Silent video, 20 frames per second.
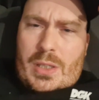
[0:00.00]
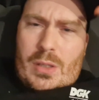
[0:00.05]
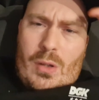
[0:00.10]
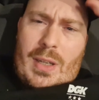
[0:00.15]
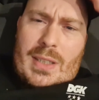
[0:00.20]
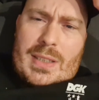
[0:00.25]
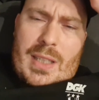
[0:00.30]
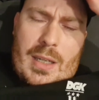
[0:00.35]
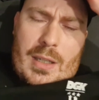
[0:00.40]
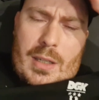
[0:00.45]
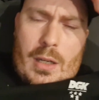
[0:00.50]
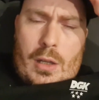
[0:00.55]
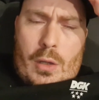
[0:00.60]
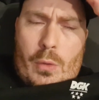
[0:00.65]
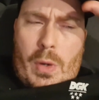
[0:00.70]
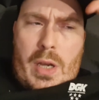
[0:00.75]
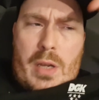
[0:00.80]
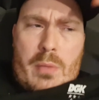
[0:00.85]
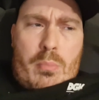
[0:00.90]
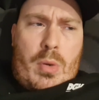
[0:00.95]
like that
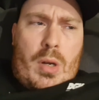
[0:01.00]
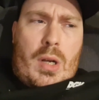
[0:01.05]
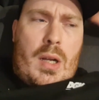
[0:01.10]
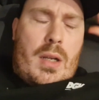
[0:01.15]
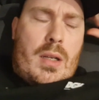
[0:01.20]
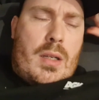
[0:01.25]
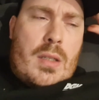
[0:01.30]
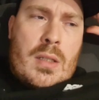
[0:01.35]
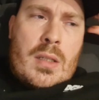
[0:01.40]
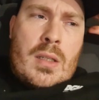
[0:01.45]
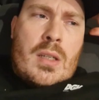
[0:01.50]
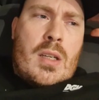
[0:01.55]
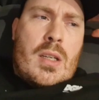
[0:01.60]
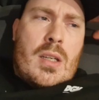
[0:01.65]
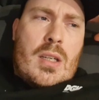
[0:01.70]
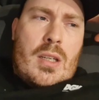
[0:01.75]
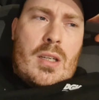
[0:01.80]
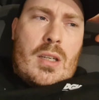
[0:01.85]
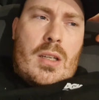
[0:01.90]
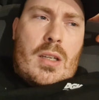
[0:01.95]
colorway, but
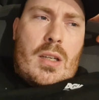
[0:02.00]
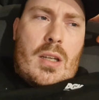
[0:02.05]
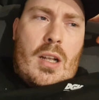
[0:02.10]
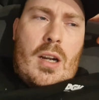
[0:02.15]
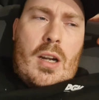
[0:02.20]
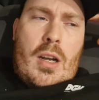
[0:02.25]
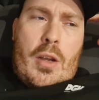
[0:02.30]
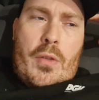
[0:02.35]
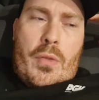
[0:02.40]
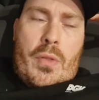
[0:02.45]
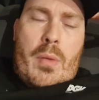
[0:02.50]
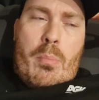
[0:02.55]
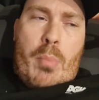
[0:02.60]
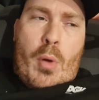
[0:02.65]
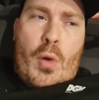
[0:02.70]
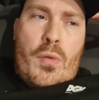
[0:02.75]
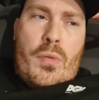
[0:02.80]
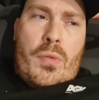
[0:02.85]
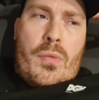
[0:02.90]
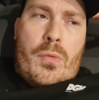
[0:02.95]
I don't know, they're
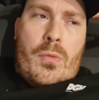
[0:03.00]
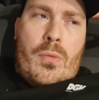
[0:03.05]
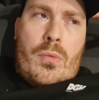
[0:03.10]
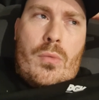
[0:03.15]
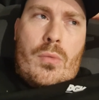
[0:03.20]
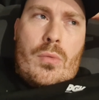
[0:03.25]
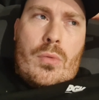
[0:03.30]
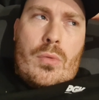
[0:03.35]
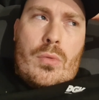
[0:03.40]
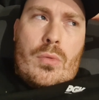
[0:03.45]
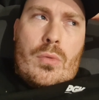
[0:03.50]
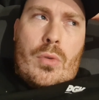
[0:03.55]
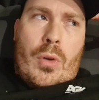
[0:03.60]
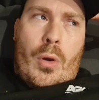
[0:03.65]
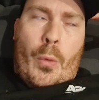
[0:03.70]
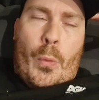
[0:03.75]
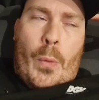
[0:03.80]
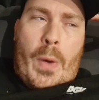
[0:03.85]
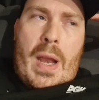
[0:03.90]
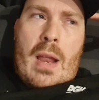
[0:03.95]
both
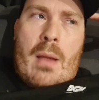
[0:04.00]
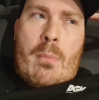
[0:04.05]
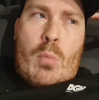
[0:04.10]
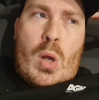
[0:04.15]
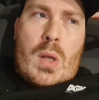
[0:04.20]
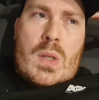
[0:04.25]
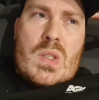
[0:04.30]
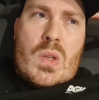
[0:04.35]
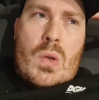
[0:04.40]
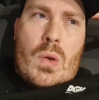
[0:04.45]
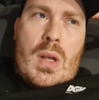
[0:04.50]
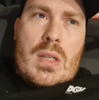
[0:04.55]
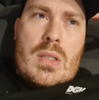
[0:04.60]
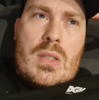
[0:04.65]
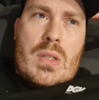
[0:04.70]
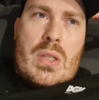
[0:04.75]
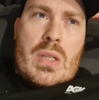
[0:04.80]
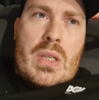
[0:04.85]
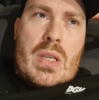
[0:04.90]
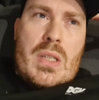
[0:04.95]
around my size.
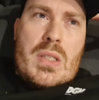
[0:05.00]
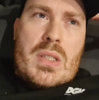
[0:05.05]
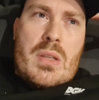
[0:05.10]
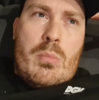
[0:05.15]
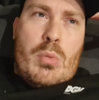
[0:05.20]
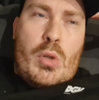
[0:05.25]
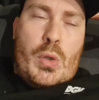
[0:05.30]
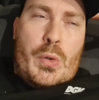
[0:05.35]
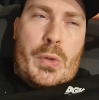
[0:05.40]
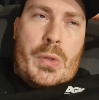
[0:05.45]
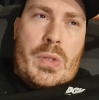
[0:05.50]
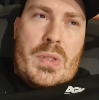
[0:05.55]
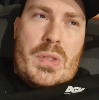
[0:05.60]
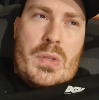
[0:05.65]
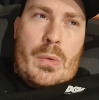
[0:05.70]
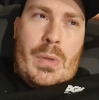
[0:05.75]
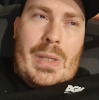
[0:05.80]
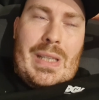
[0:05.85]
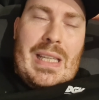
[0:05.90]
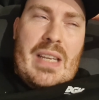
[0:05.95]
The Yeezy Belugas
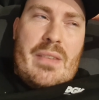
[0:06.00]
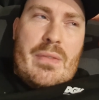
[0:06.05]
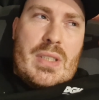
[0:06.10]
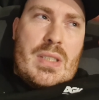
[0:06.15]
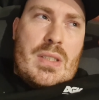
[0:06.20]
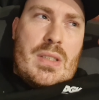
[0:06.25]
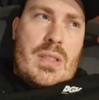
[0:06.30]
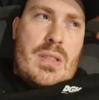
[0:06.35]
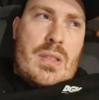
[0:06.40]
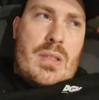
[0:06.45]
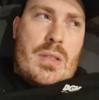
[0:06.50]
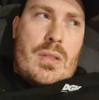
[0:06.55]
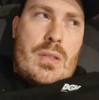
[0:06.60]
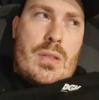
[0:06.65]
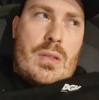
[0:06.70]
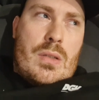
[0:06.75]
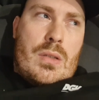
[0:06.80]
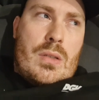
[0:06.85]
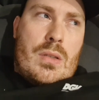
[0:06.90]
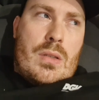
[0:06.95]
are elevens,
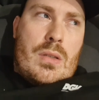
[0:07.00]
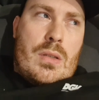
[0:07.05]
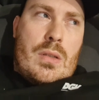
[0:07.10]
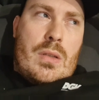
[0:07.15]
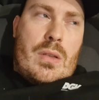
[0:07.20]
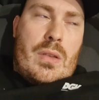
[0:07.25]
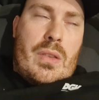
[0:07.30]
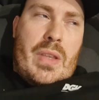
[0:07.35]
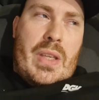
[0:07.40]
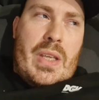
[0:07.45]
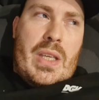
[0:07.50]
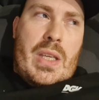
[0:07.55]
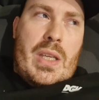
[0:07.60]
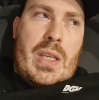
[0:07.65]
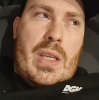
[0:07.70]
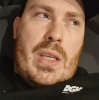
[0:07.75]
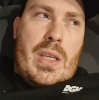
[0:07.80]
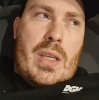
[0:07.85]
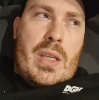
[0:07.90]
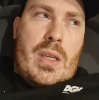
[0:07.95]

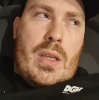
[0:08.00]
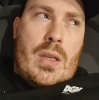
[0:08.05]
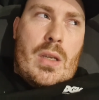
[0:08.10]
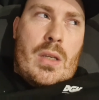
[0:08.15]
the